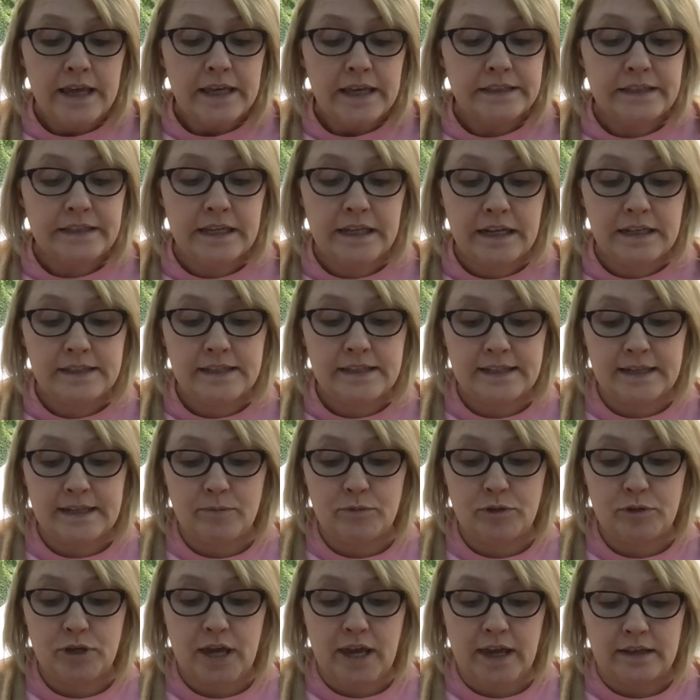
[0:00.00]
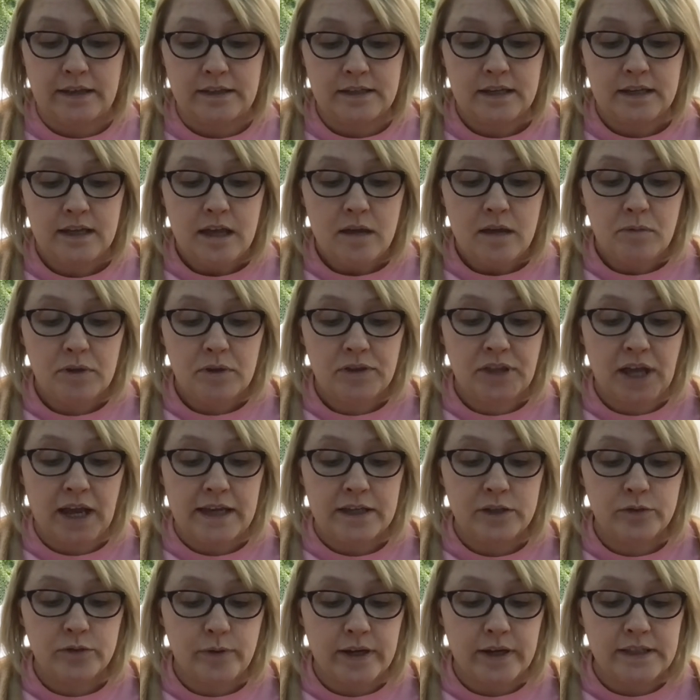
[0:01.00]
Nina didn't object.
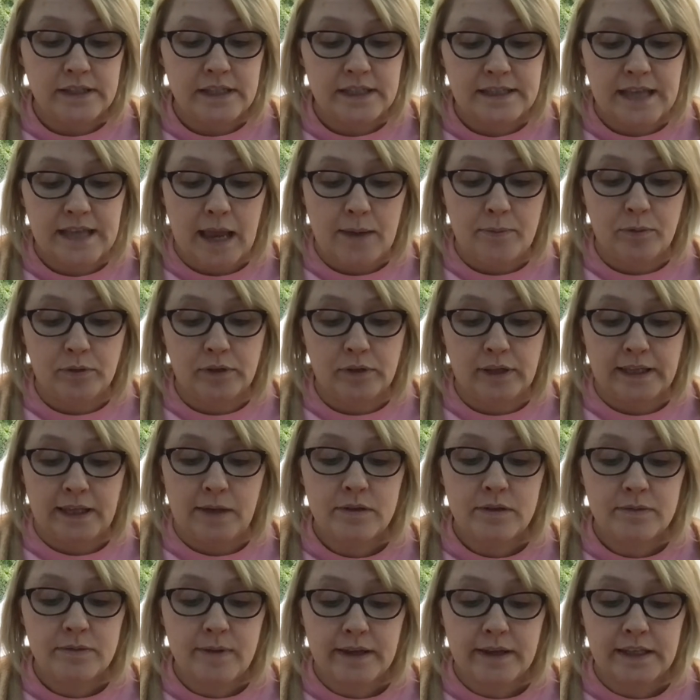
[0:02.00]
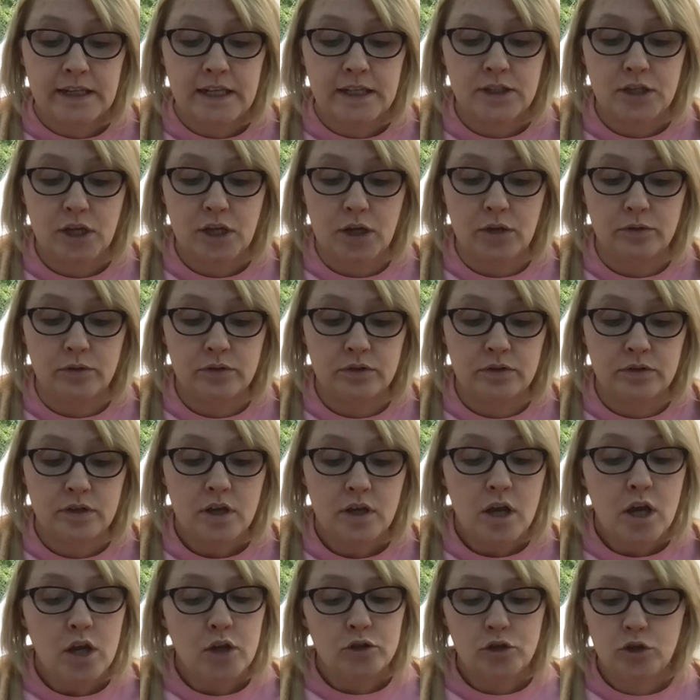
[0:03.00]
Matthias raised his apple like making a toast.
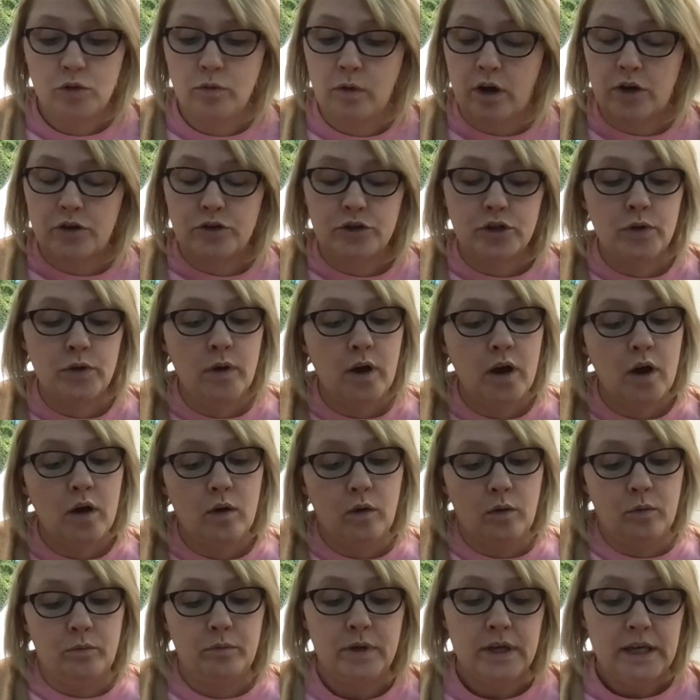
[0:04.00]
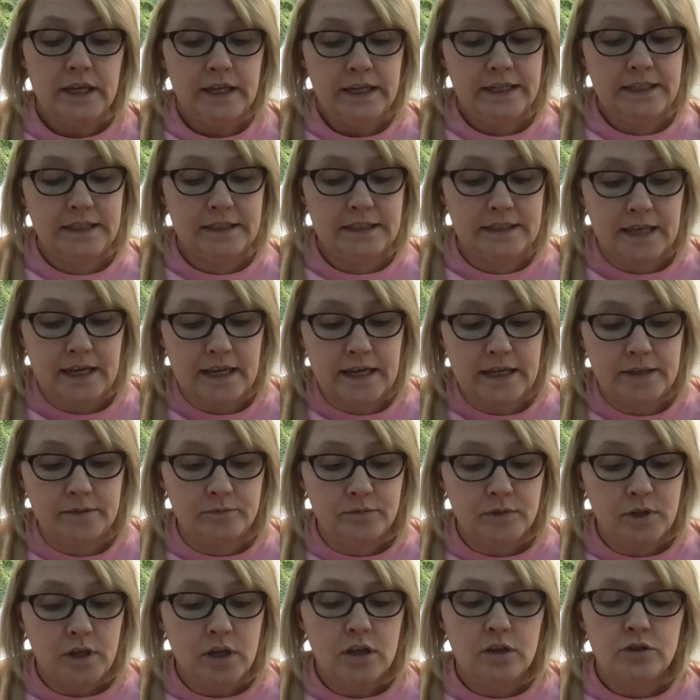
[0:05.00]
To our new home, he said.
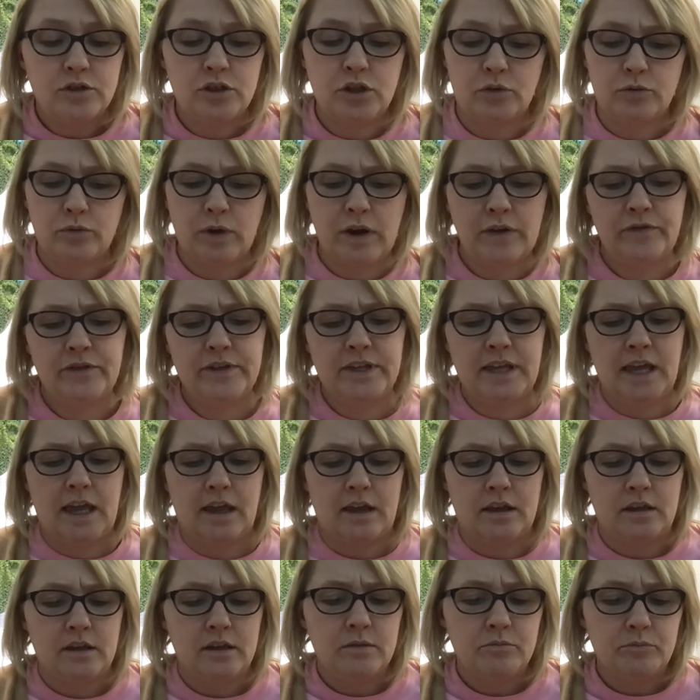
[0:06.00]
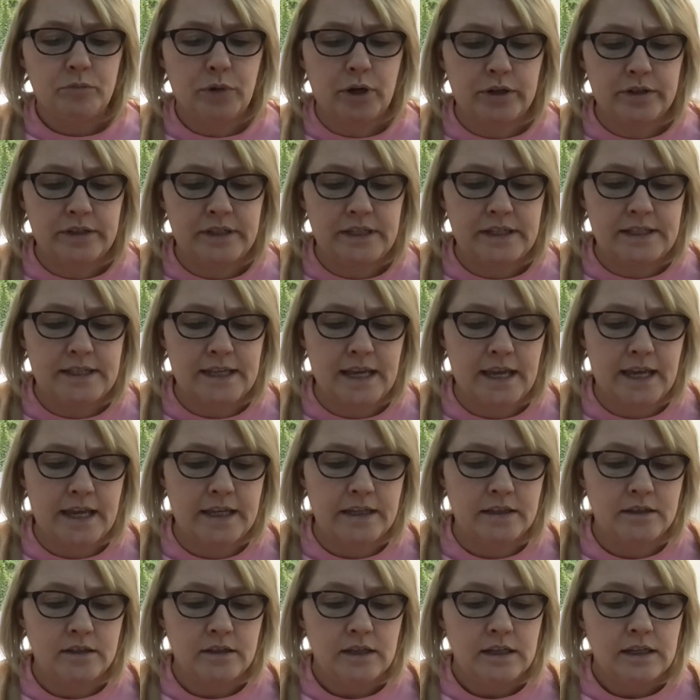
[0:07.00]
To roughing it, Percy
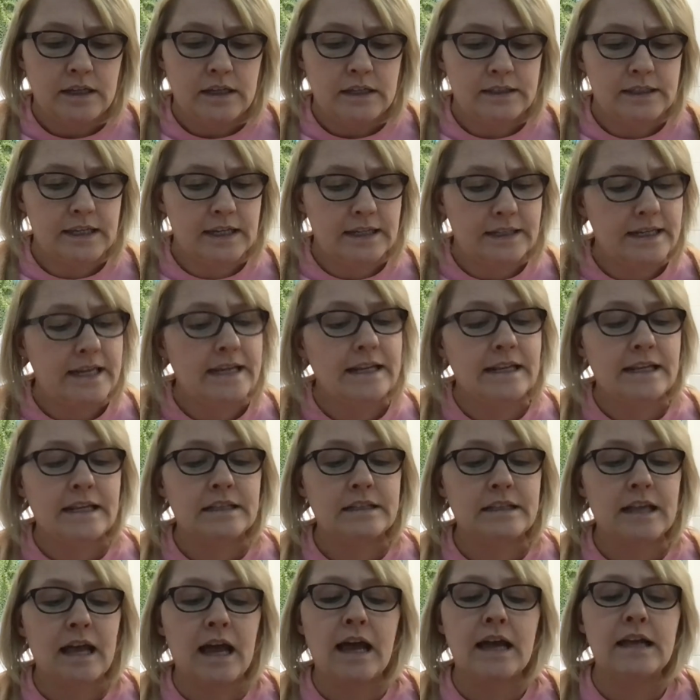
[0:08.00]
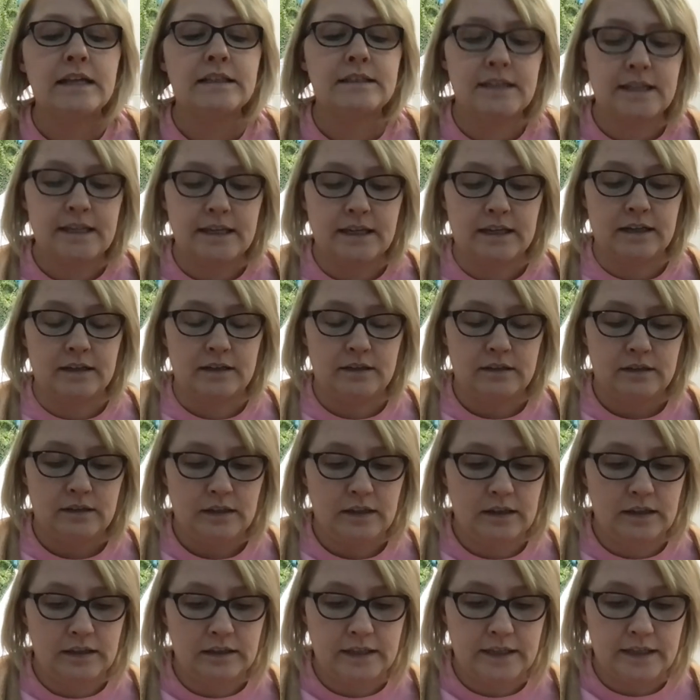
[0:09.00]
said. To Nina's idea,
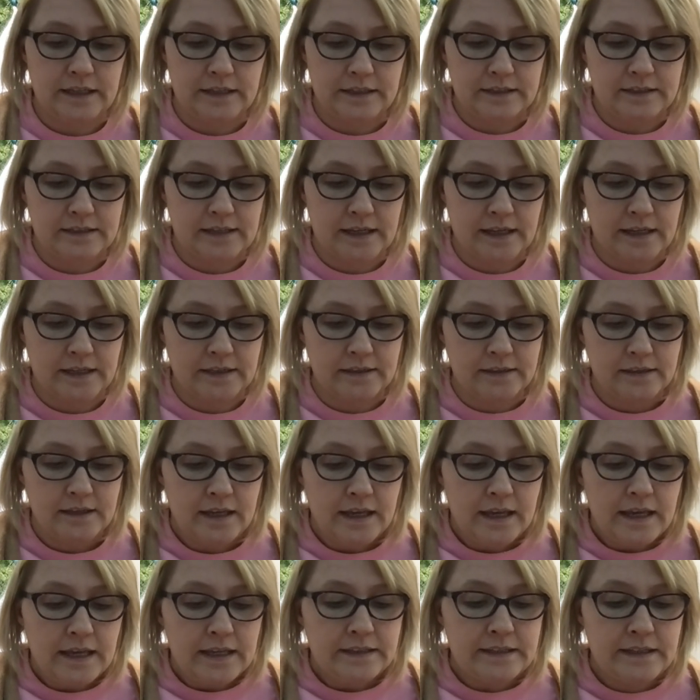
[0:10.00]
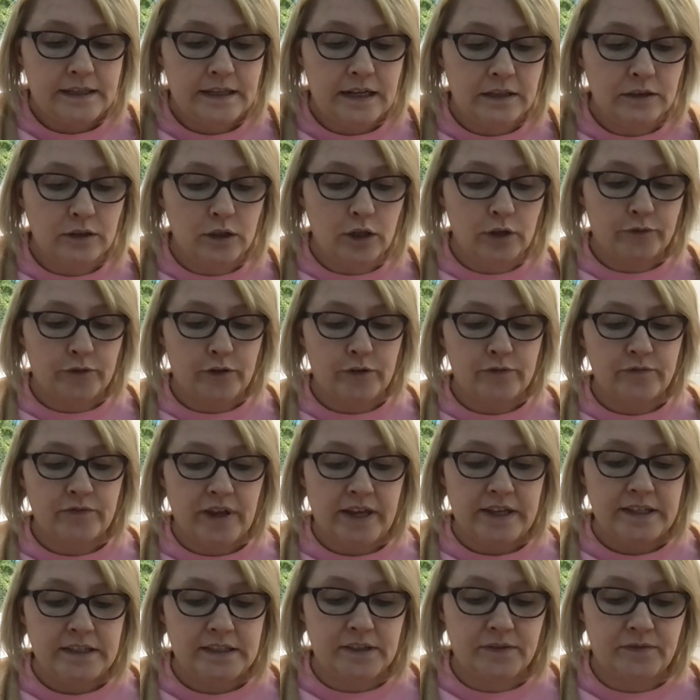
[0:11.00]
Aaliyah said. Nina looked from
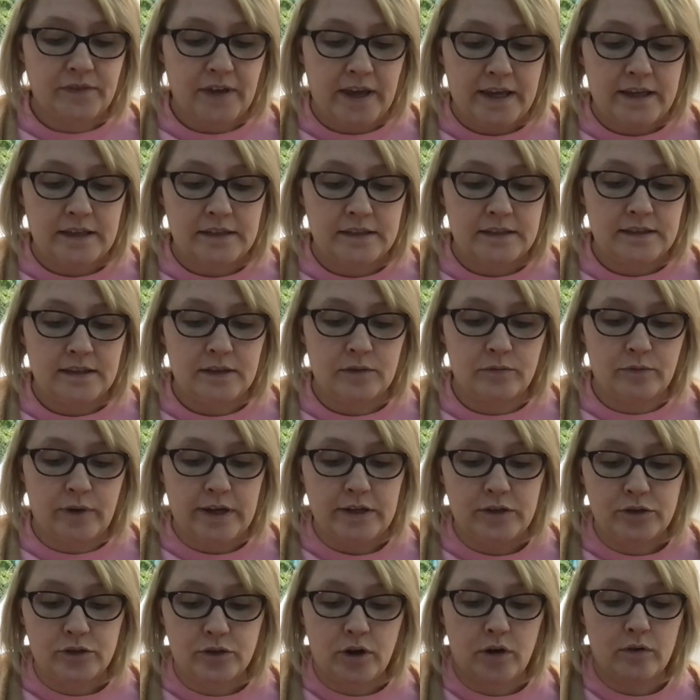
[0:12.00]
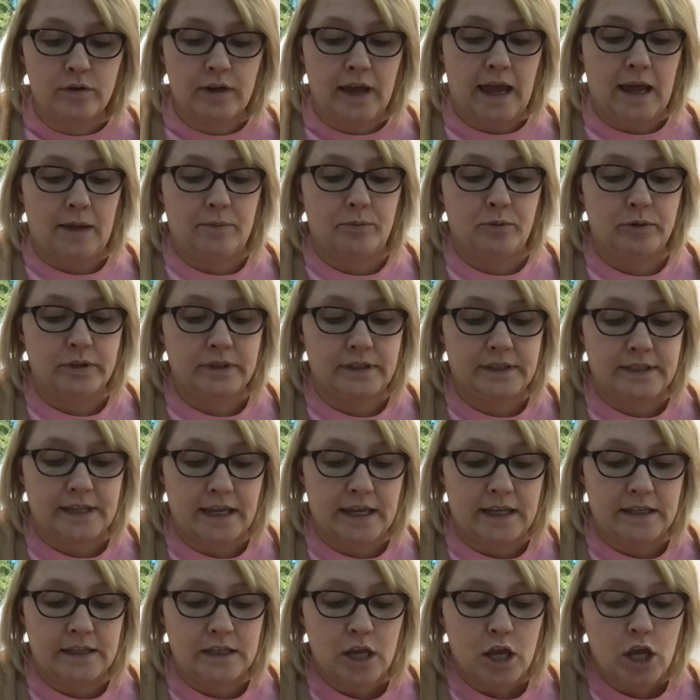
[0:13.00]
face to face, then raised her own apple and
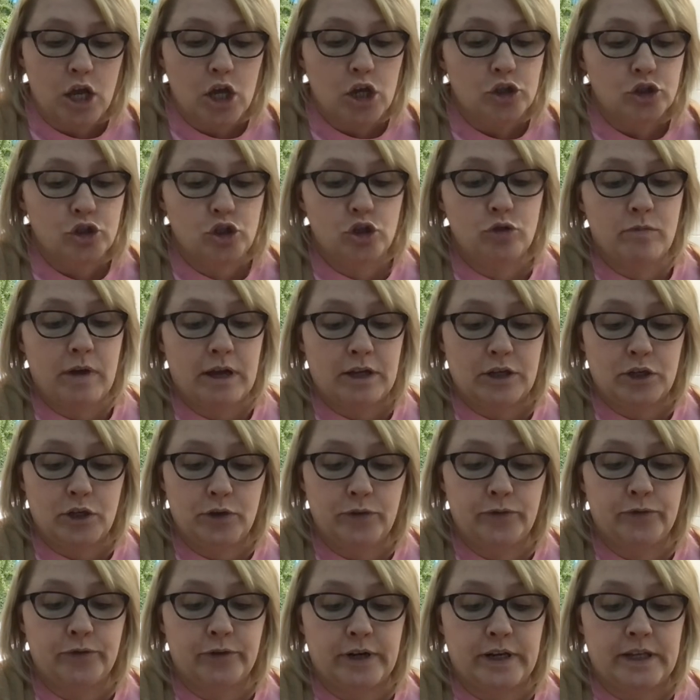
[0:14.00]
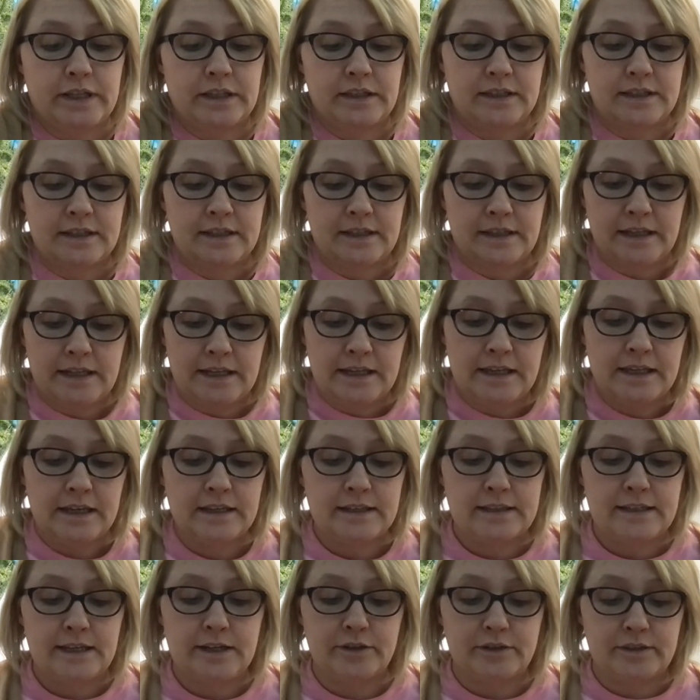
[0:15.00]
said, To my new friends, getting
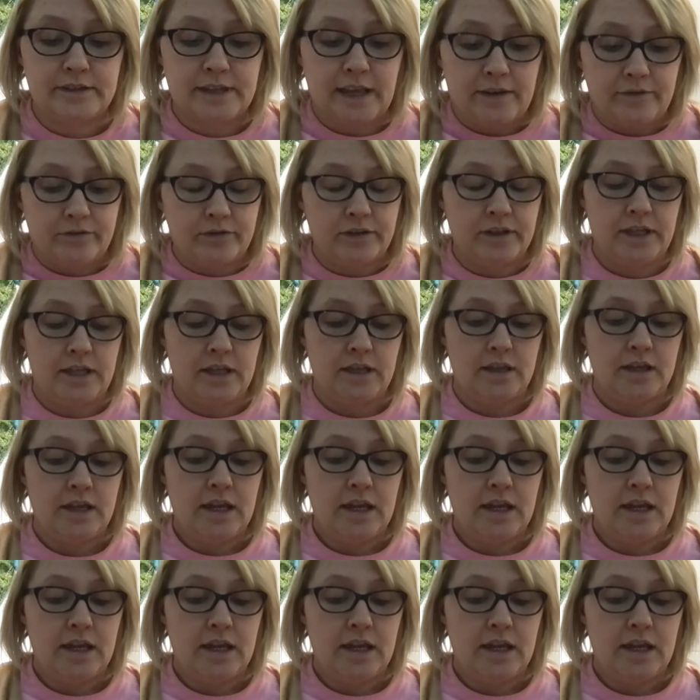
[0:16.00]
us here safely.